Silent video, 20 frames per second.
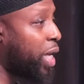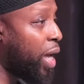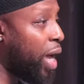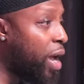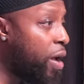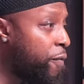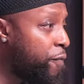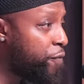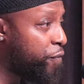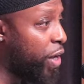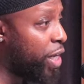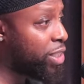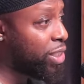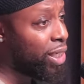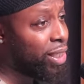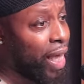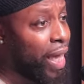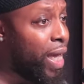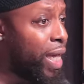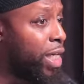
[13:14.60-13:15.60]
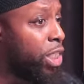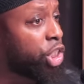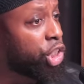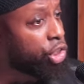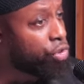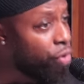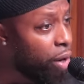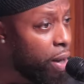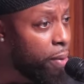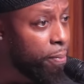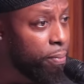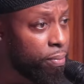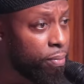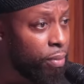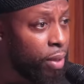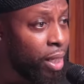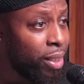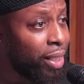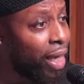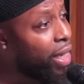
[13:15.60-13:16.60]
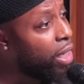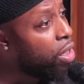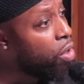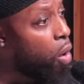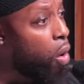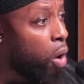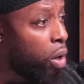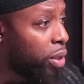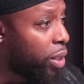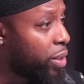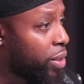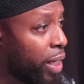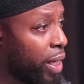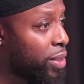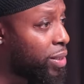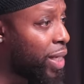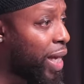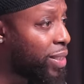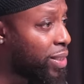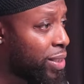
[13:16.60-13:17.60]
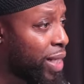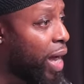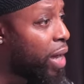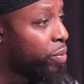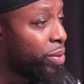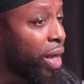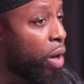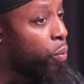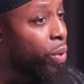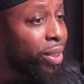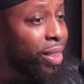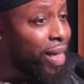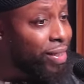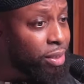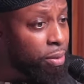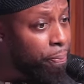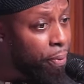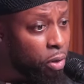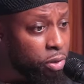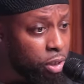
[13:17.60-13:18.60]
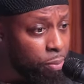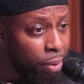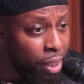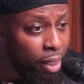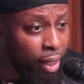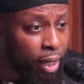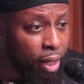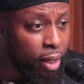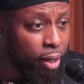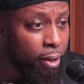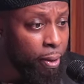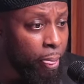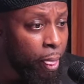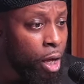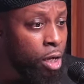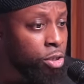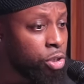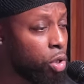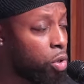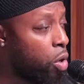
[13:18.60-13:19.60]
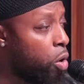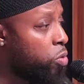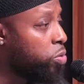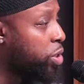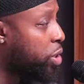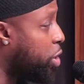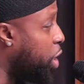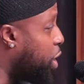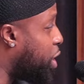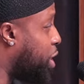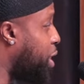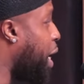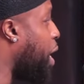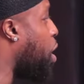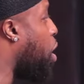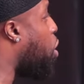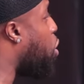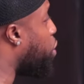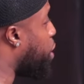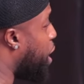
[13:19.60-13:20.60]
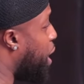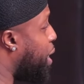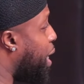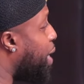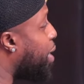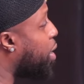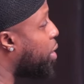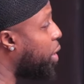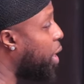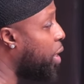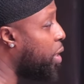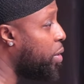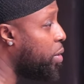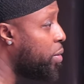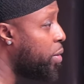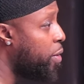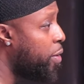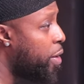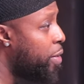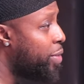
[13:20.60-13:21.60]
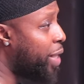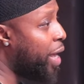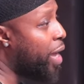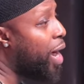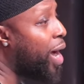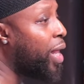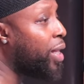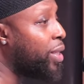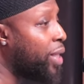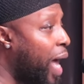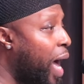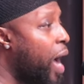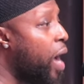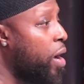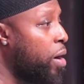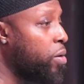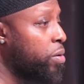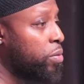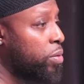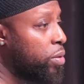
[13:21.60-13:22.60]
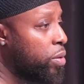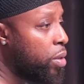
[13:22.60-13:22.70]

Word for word: kingfish and they eat shrimp. They eat all the things that's not that we're not supposed to be eating. So don't just say, "Oh yeah, they clean." They halal.